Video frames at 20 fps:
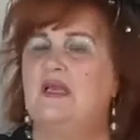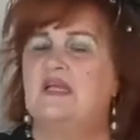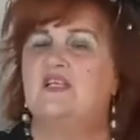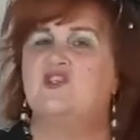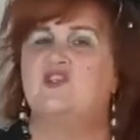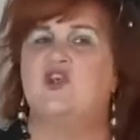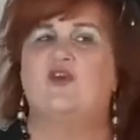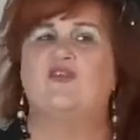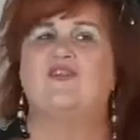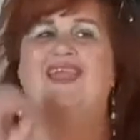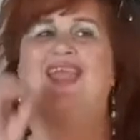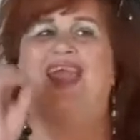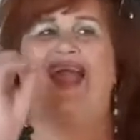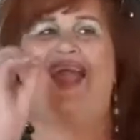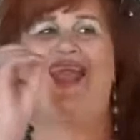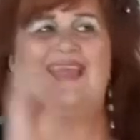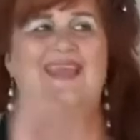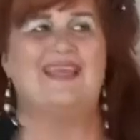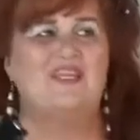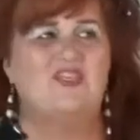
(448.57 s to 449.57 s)
So the
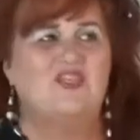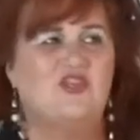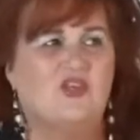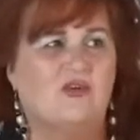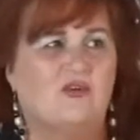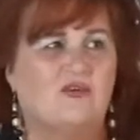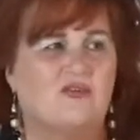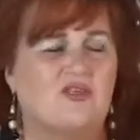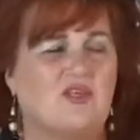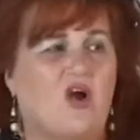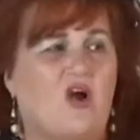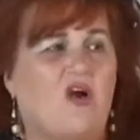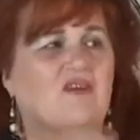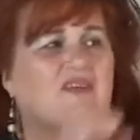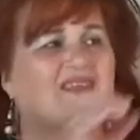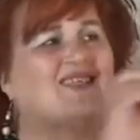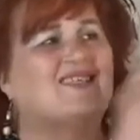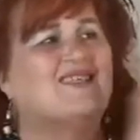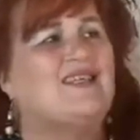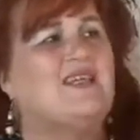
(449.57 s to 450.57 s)
angels are
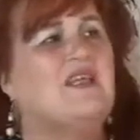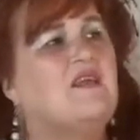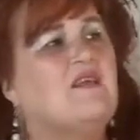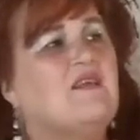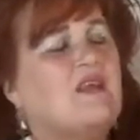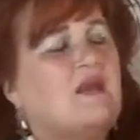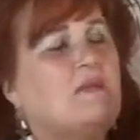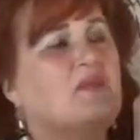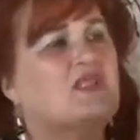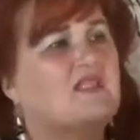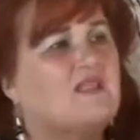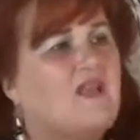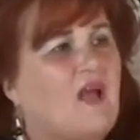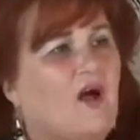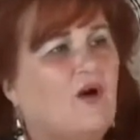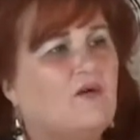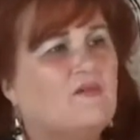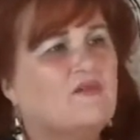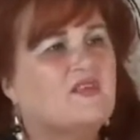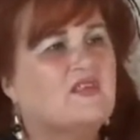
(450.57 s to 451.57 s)
seeing
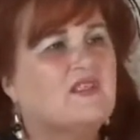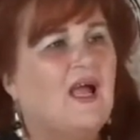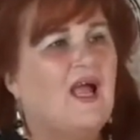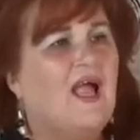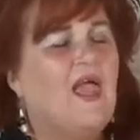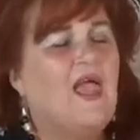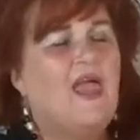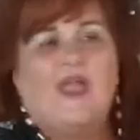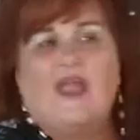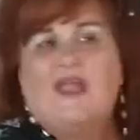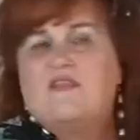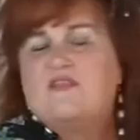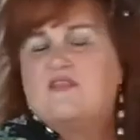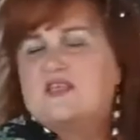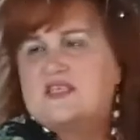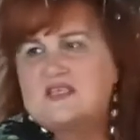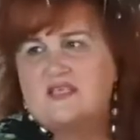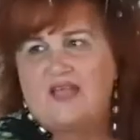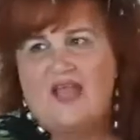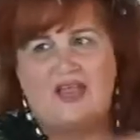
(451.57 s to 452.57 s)
themselves in the
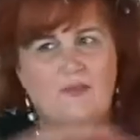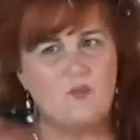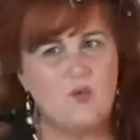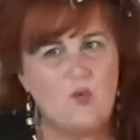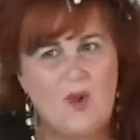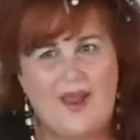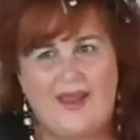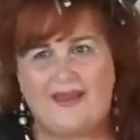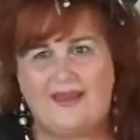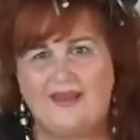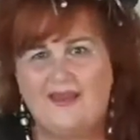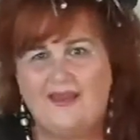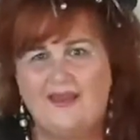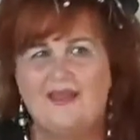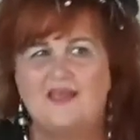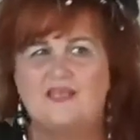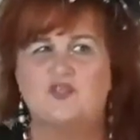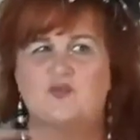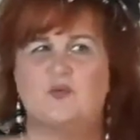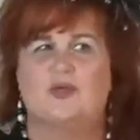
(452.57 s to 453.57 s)
same way
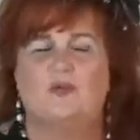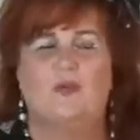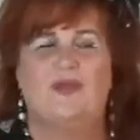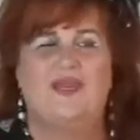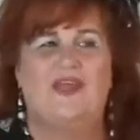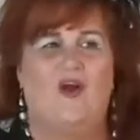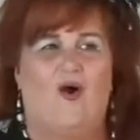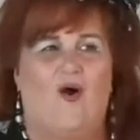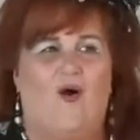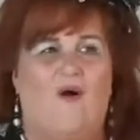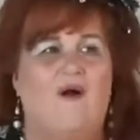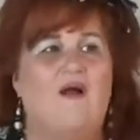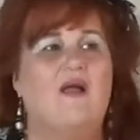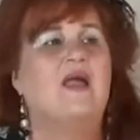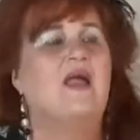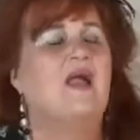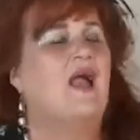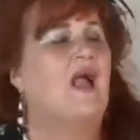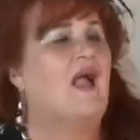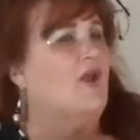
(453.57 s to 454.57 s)
as what we are.
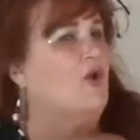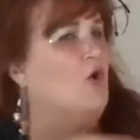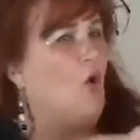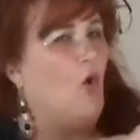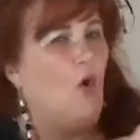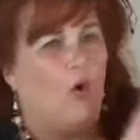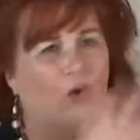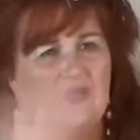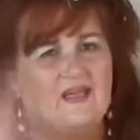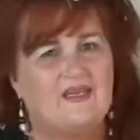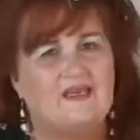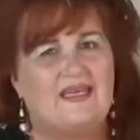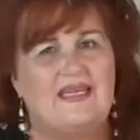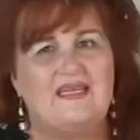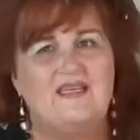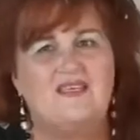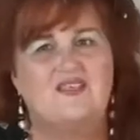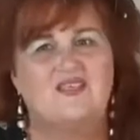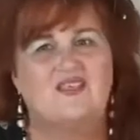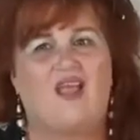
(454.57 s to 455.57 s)
And all it
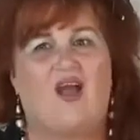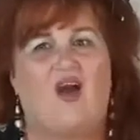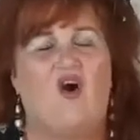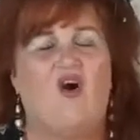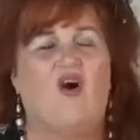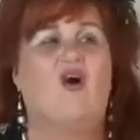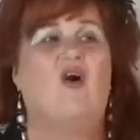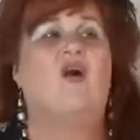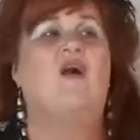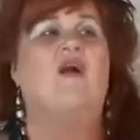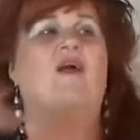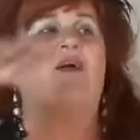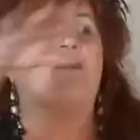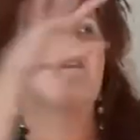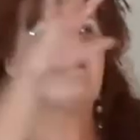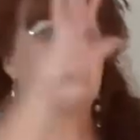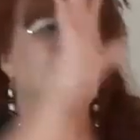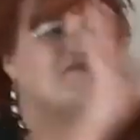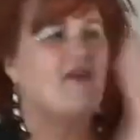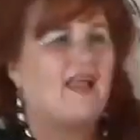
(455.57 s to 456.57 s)
is are
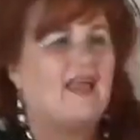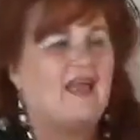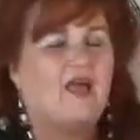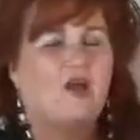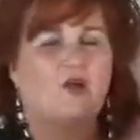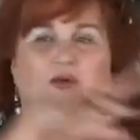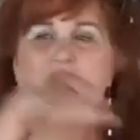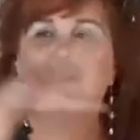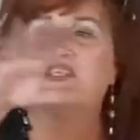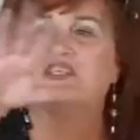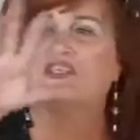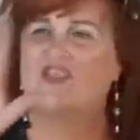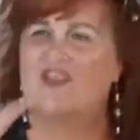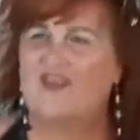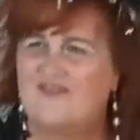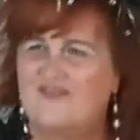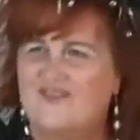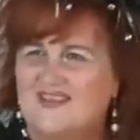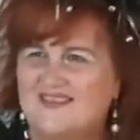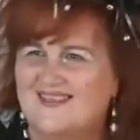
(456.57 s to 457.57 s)
fellow
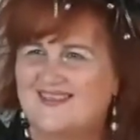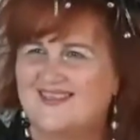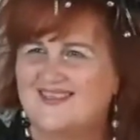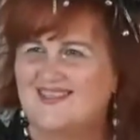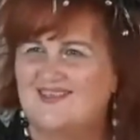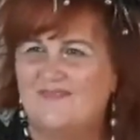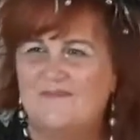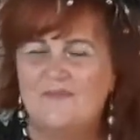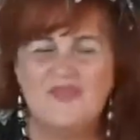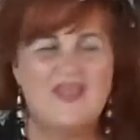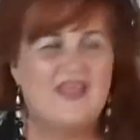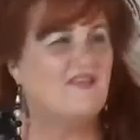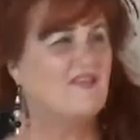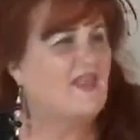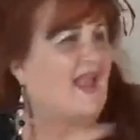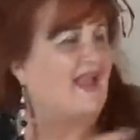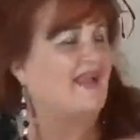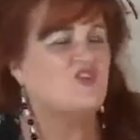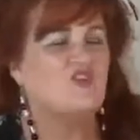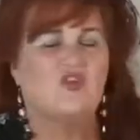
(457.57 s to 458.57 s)
servants.
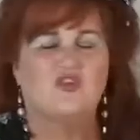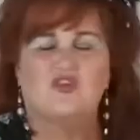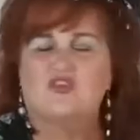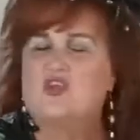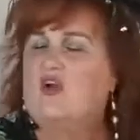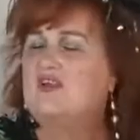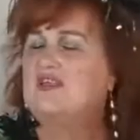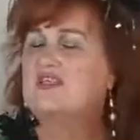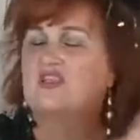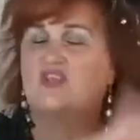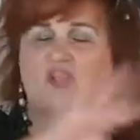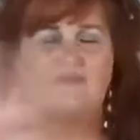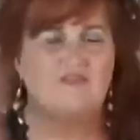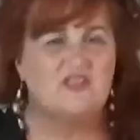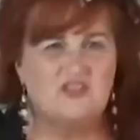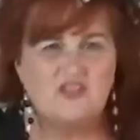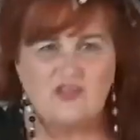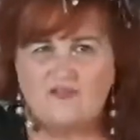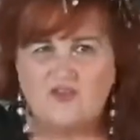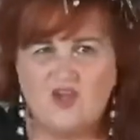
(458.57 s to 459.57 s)
The angels are
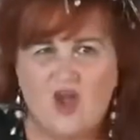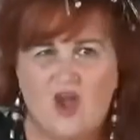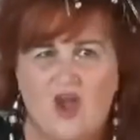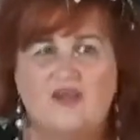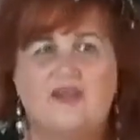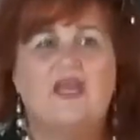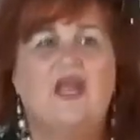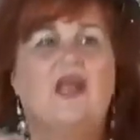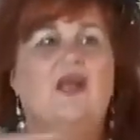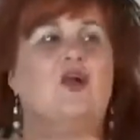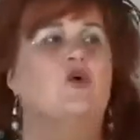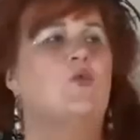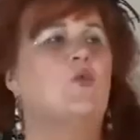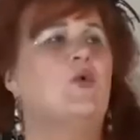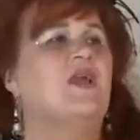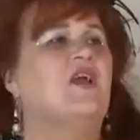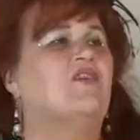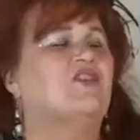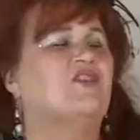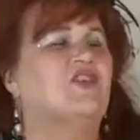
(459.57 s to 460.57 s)
servants of God.
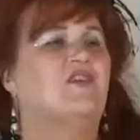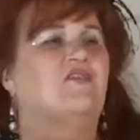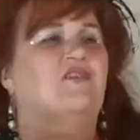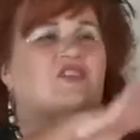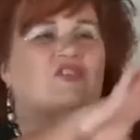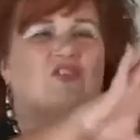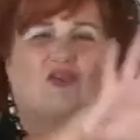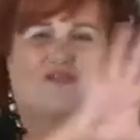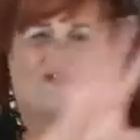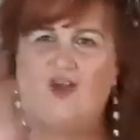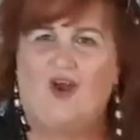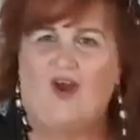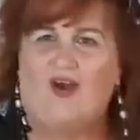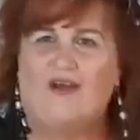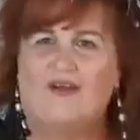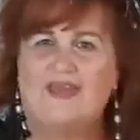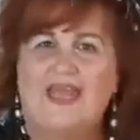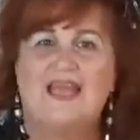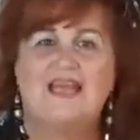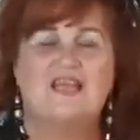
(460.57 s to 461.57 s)
We are servants of
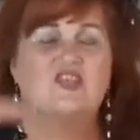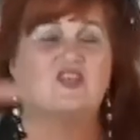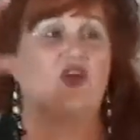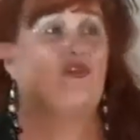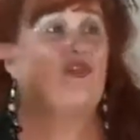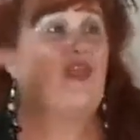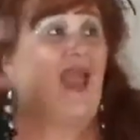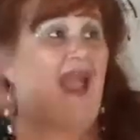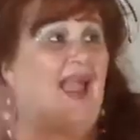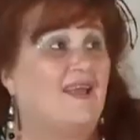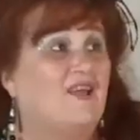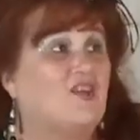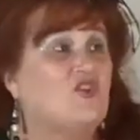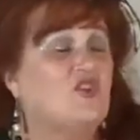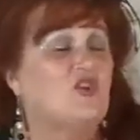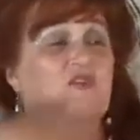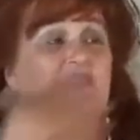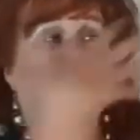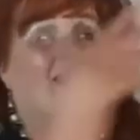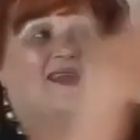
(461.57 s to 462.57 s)
God. So the
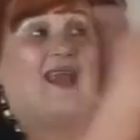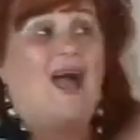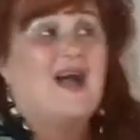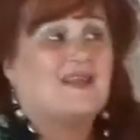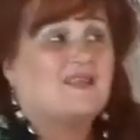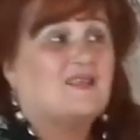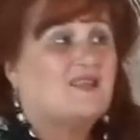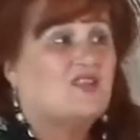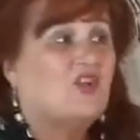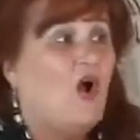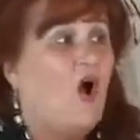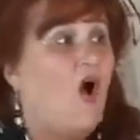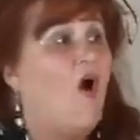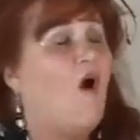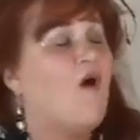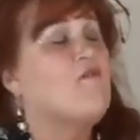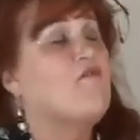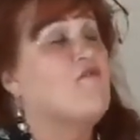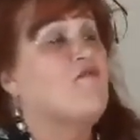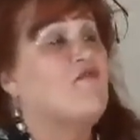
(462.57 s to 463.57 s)
angels and us
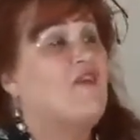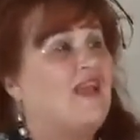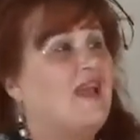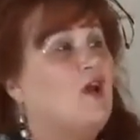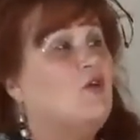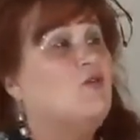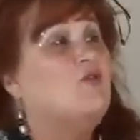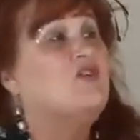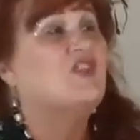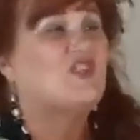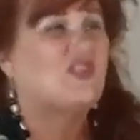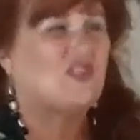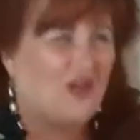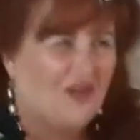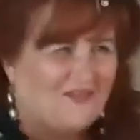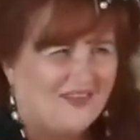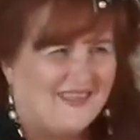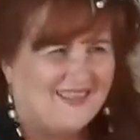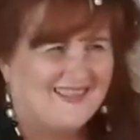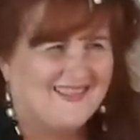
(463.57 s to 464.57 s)
are fellow
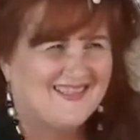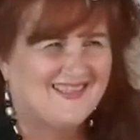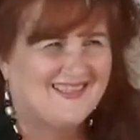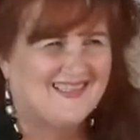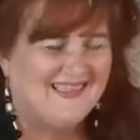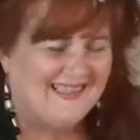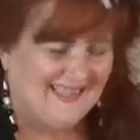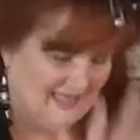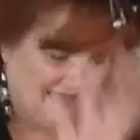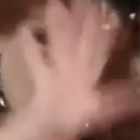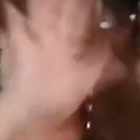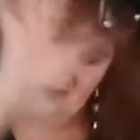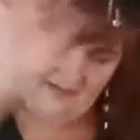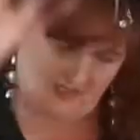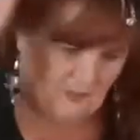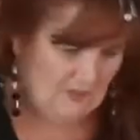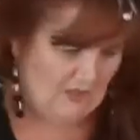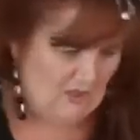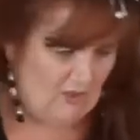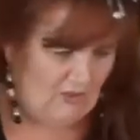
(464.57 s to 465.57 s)
servants.
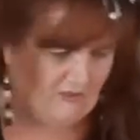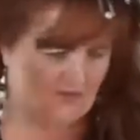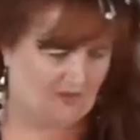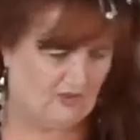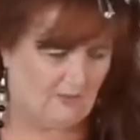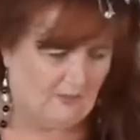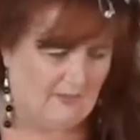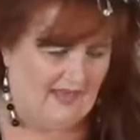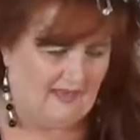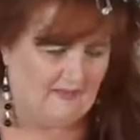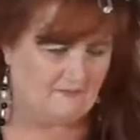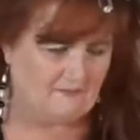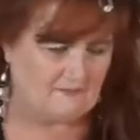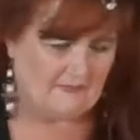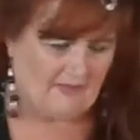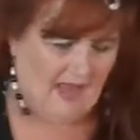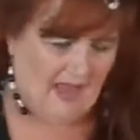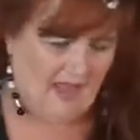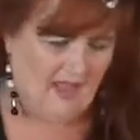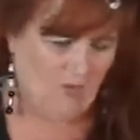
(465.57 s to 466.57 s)
It's beautiful, man.
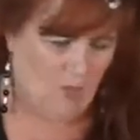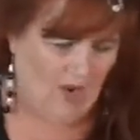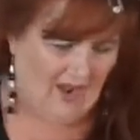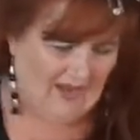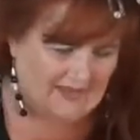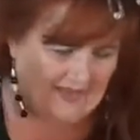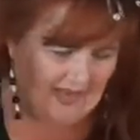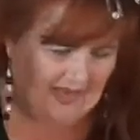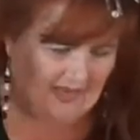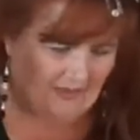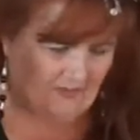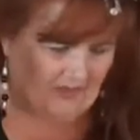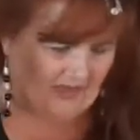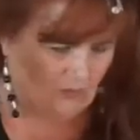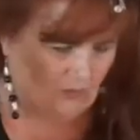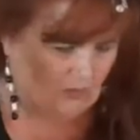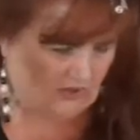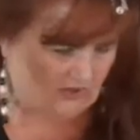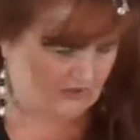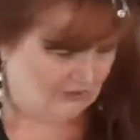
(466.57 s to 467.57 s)
One
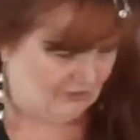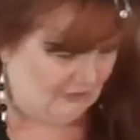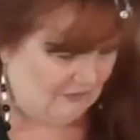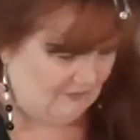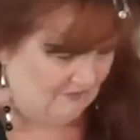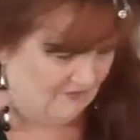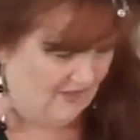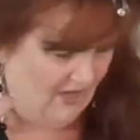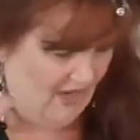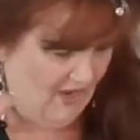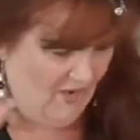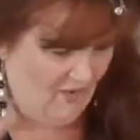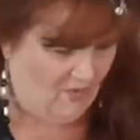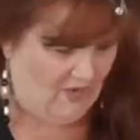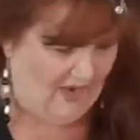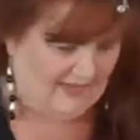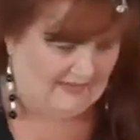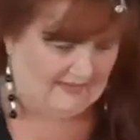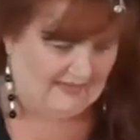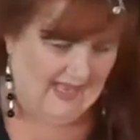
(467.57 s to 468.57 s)
amen will do.
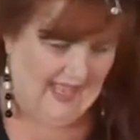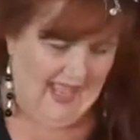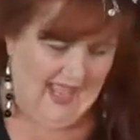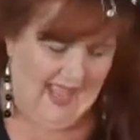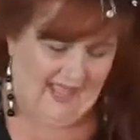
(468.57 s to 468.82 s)
Right.